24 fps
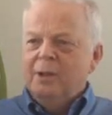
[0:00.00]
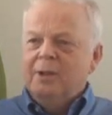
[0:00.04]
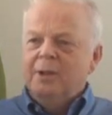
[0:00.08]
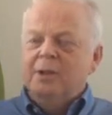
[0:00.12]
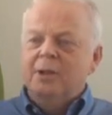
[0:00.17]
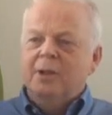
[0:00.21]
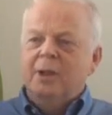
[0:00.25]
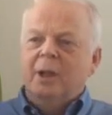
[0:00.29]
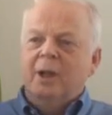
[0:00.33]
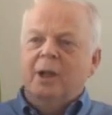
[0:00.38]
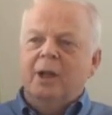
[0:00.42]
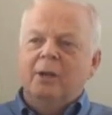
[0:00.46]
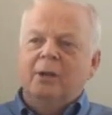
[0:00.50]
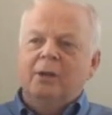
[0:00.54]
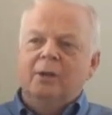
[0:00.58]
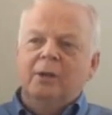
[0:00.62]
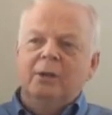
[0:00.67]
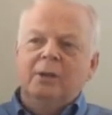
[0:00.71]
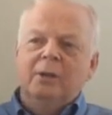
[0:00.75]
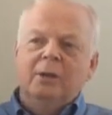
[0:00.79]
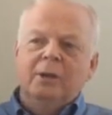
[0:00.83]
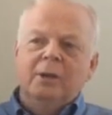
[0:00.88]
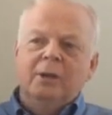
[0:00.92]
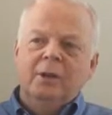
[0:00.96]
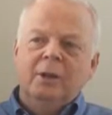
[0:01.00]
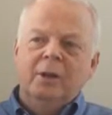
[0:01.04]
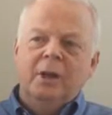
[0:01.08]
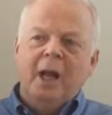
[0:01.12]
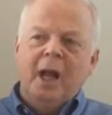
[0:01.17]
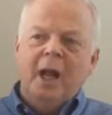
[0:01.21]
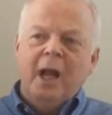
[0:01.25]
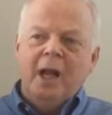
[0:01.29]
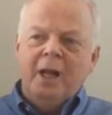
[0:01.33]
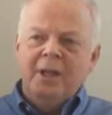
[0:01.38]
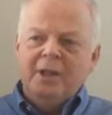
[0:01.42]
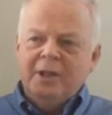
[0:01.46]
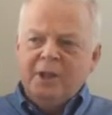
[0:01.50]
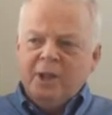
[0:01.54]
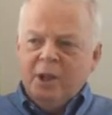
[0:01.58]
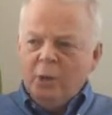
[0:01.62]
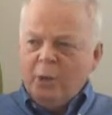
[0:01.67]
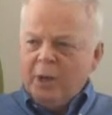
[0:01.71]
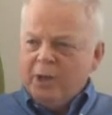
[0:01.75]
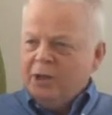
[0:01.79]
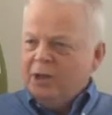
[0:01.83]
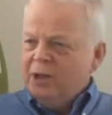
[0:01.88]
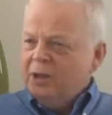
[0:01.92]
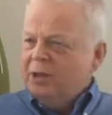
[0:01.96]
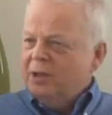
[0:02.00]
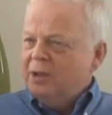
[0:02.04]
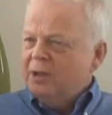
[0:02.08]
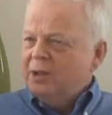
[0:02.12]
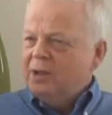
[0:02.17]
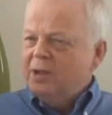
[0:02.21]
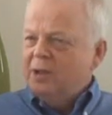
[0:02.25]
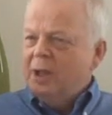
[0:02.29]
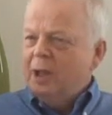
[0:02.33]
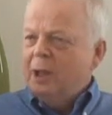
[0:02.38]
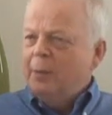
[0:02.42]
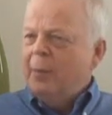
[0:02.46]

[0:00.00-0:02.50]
So ask questions